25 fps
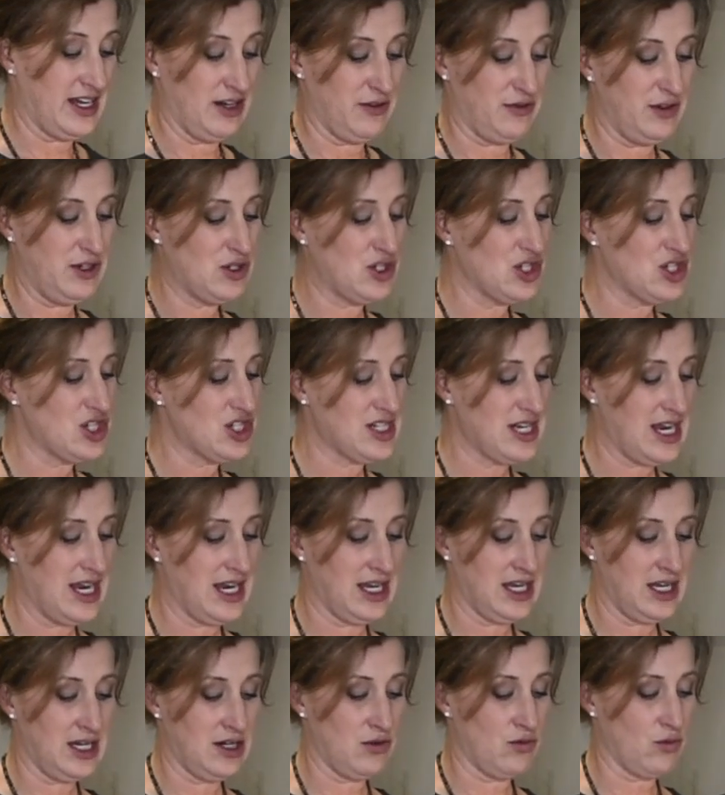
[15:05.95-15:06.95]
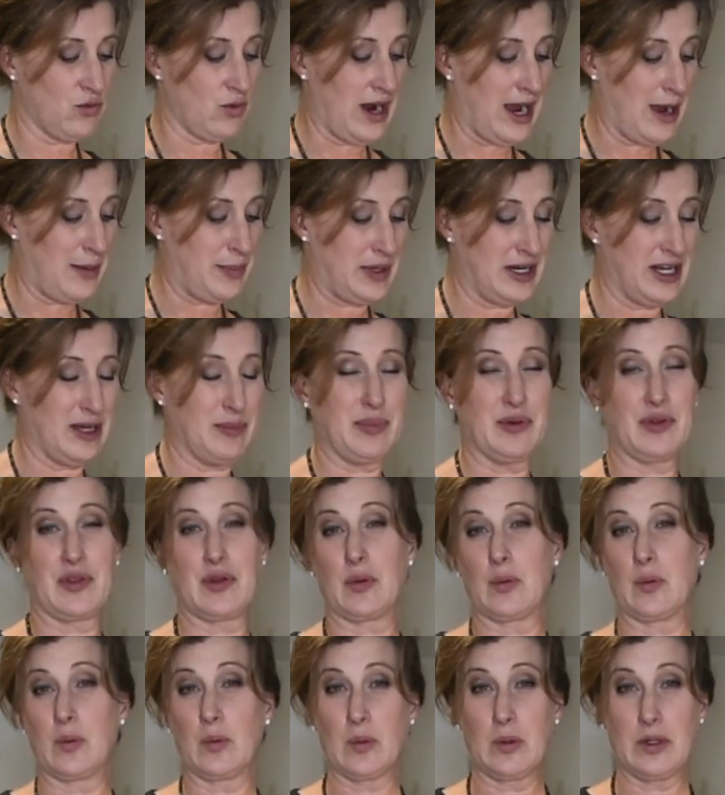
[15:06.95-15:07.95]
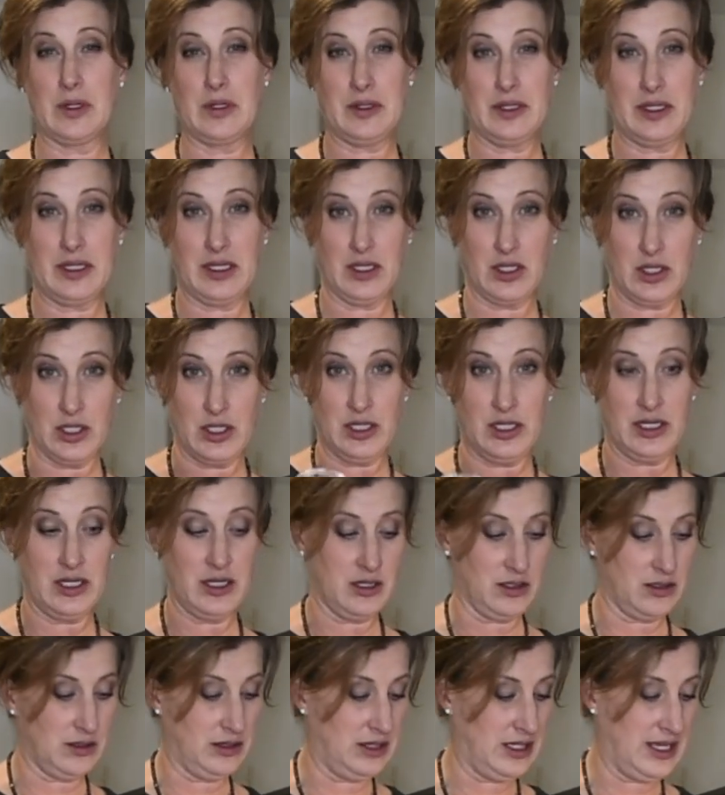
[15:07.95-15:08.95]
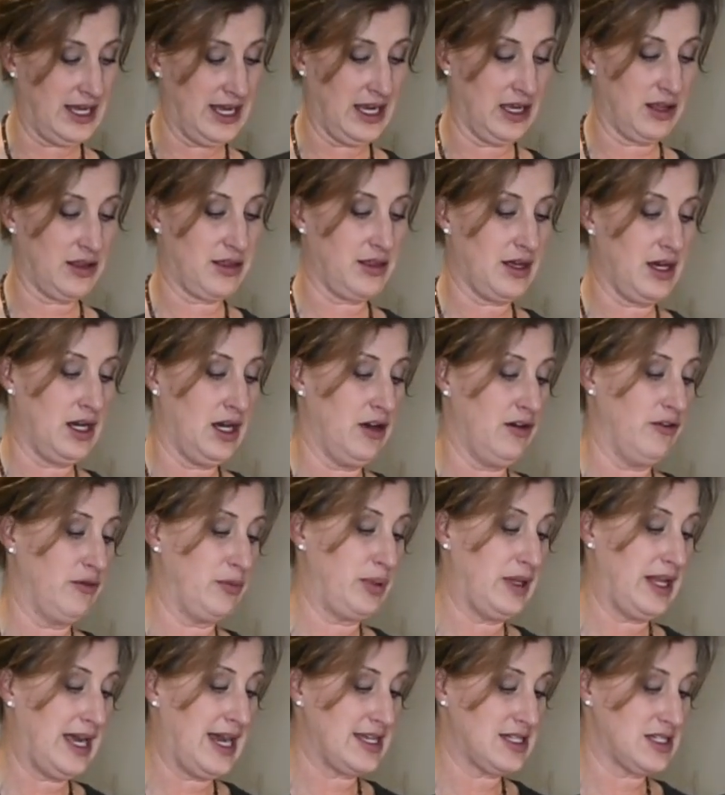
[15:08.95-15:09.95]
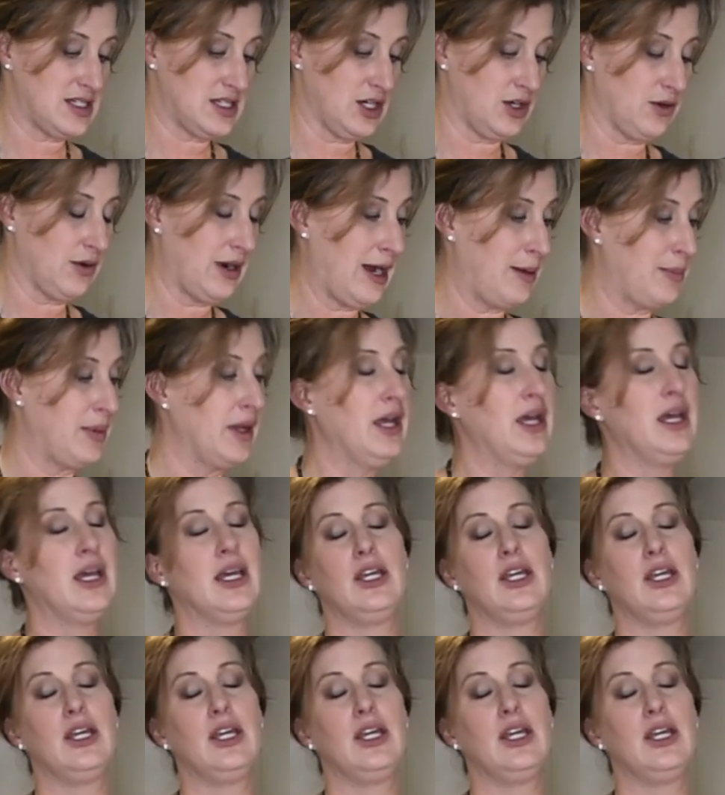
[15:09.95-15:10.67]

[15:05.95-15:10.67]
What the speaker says: And if you just take it and wrap it up with a really good length of plastic wrap,